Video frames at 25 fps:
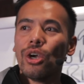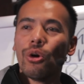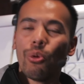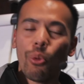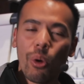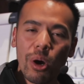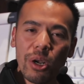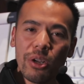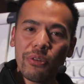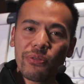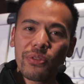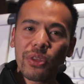
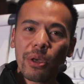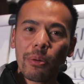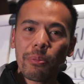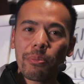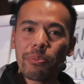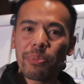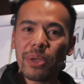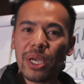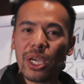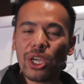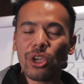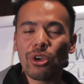One of them
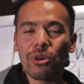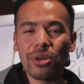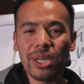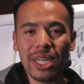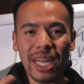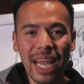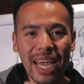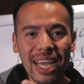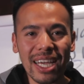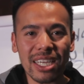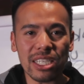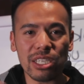being your
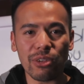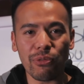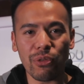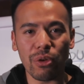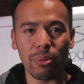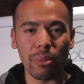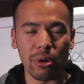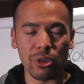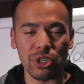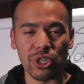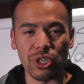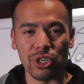negative
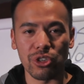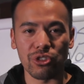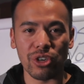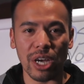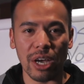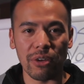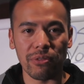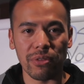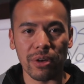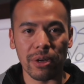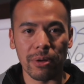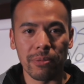emotional
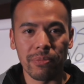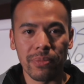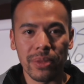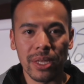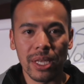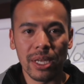driver.